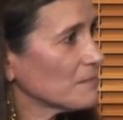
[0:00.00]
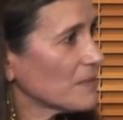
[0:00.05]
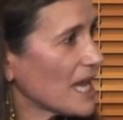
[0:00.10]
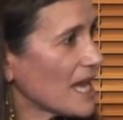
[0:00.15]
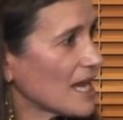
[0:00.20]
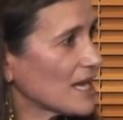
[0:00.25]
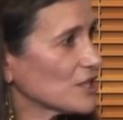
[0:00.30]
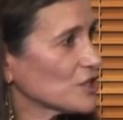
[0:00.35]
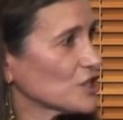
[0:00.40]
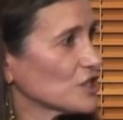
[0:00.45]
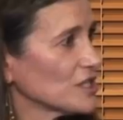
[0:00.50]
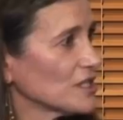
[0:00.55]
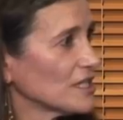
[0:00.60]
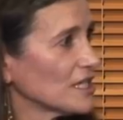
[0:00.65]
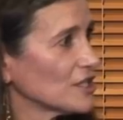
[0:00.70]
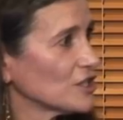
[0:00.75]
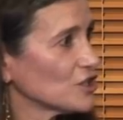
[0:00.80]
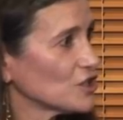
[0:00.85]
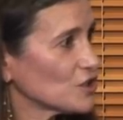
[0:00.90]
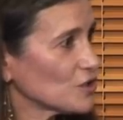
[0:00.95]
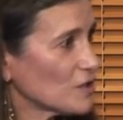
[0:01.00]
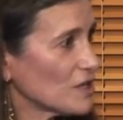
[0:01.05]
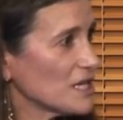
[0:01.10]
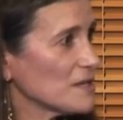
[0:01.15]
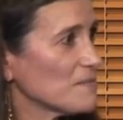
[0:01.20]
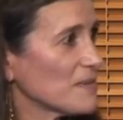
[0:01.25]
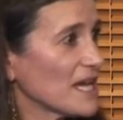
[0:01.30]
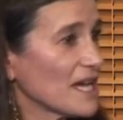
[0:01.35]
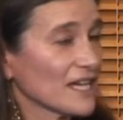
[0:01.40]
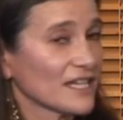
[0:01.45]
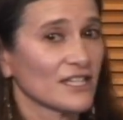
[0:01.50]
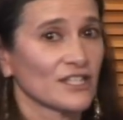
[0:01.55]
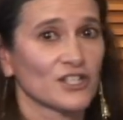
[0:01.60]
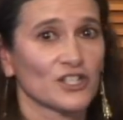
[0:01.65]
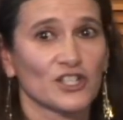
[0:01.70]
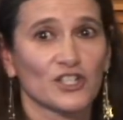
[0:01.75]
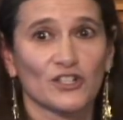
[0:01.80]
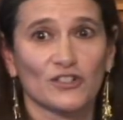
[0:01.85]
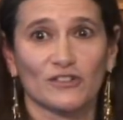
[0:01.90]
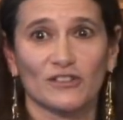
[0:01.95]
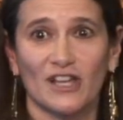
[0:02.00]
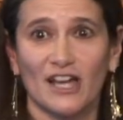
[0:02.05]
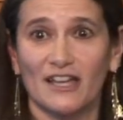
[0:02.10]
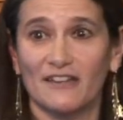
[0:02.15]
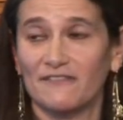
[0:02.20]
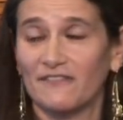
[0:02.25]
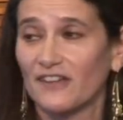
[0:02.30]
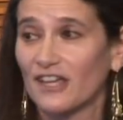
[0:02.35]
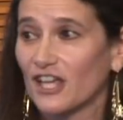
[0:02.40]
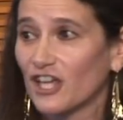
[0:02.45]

passion, and joy back into your life.